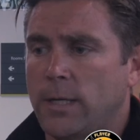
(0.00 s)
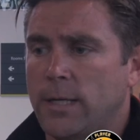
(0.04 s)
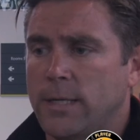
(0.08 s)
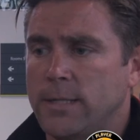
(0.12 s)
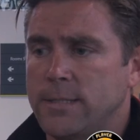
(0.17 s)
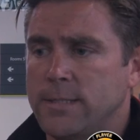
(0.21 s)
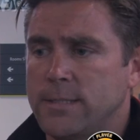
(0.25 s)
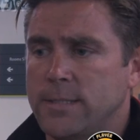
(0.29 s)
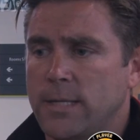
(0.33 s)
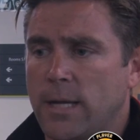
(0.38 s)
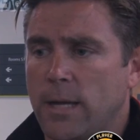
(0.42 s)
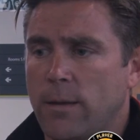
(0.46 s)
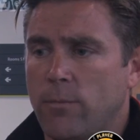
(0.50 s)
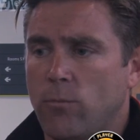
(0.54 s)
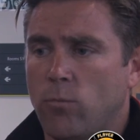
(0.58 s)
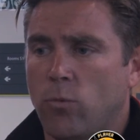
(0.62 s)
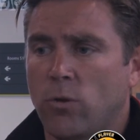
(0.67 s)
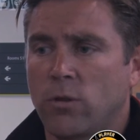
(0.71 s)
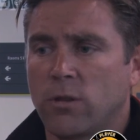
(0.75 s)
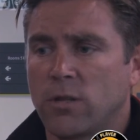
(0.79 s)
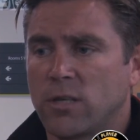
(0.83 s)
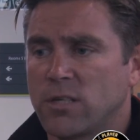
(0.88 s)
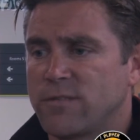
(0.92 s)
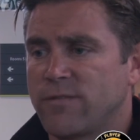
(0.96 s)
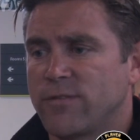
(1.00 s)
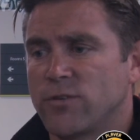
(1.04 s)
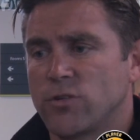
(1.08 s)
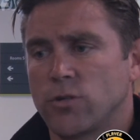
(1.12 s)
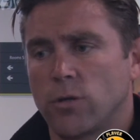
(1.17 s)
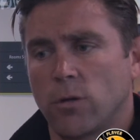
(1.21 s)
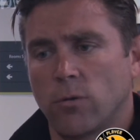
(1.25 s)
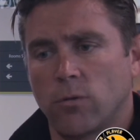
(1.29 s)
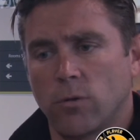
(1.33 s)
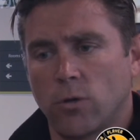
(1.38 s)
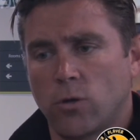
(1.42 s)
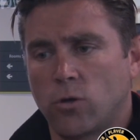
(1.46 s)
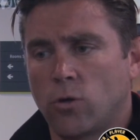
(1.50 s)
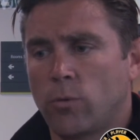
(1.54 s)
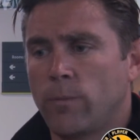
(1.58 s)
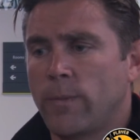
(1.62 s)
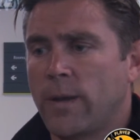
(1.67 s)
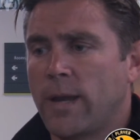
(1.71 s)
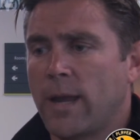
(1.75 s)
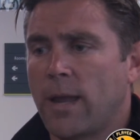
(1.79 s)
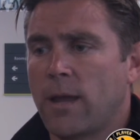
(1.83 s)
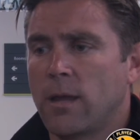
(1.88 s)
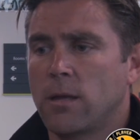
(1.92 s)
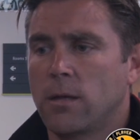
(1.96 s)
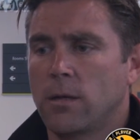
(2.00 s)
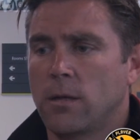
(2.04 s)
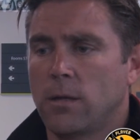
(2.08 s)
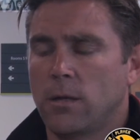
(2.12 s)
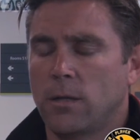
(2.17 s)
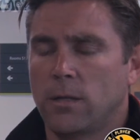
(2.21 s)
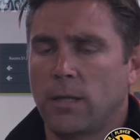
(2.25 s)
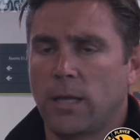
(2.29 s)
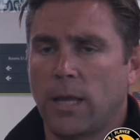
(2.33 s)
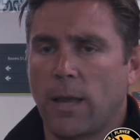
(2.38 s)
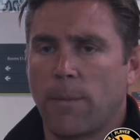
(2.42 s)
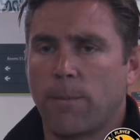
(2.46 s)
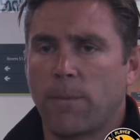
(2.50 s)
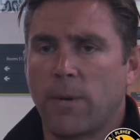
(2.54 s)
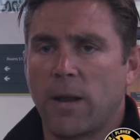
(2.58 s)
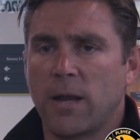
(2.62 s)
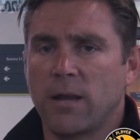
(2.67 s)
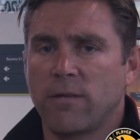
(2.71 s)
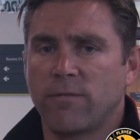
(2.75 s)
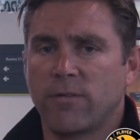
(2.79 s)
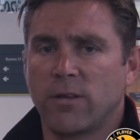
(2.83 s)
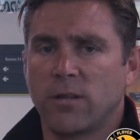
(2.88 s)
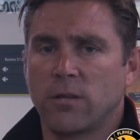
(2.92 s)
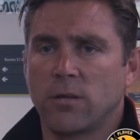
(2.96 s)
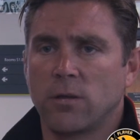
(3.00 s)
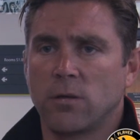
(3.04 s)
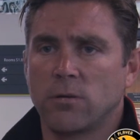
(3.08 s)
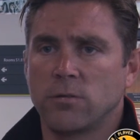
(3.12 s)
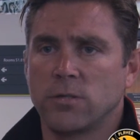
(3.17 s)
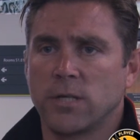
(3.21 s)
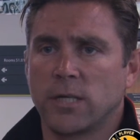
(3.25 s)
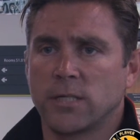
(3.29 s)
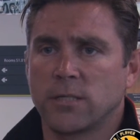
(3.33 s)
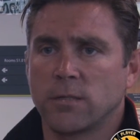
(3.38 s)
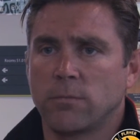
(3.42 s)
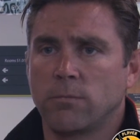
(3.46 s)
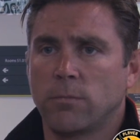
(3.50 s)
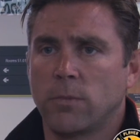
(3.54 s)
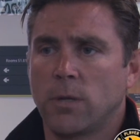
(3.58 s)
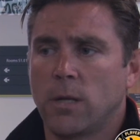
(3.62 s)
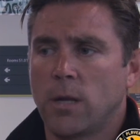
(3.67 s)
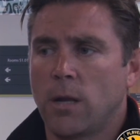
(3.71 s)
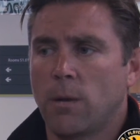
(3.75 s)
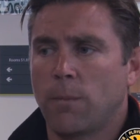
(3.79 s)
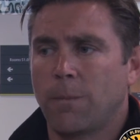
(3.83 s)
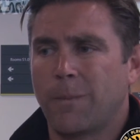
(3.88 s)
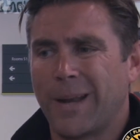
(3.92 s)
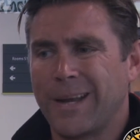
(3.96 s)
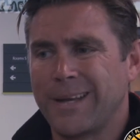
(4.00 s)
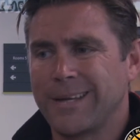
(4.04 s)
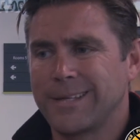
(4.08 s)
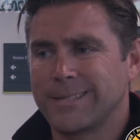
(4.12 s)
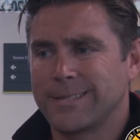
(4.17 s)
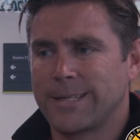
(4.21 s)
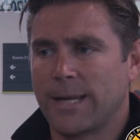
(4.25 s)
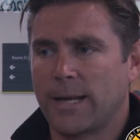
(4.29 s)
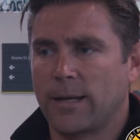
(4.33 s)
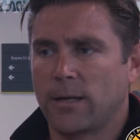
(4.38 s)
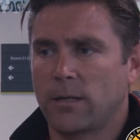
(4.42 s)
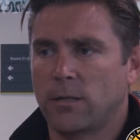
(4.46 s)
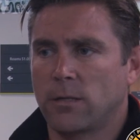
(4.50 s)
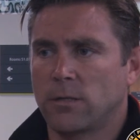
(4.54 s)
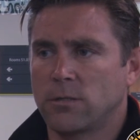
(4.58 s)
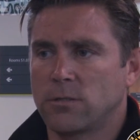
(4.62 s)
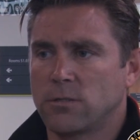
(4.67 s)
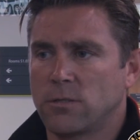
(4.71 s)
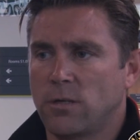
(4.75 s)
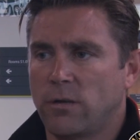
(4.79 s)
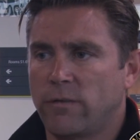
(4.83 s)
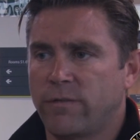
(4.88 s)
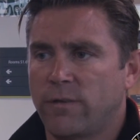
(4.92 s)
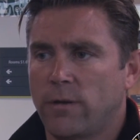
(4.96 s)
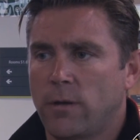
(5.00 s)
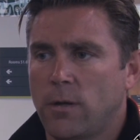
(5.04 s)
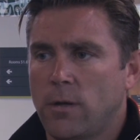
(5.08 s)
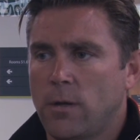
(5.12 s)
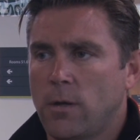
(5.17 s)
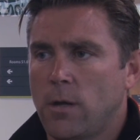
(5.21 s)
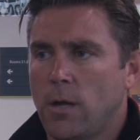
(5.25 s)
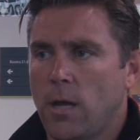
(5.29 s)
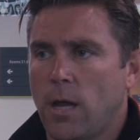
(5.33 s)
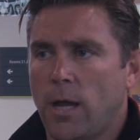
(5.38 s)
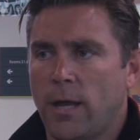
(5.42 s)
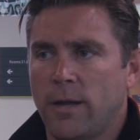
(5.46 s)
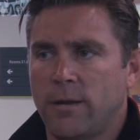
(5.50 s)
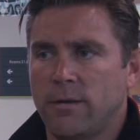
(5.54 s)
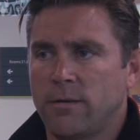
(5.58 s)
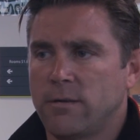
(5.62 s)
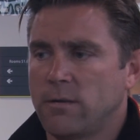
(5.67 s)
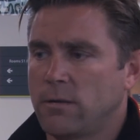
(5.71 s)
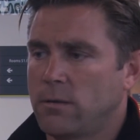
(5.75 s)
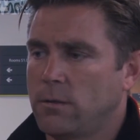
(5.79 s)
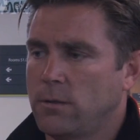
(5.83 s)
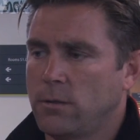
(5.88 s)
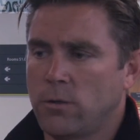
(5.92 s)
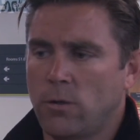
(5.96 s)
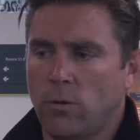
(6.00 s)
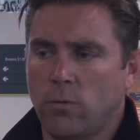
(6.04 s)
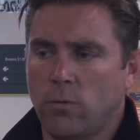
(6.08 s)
And one thing's for sure, they come here, they get plenty of enthusiasm, plenty of technical stuff, and you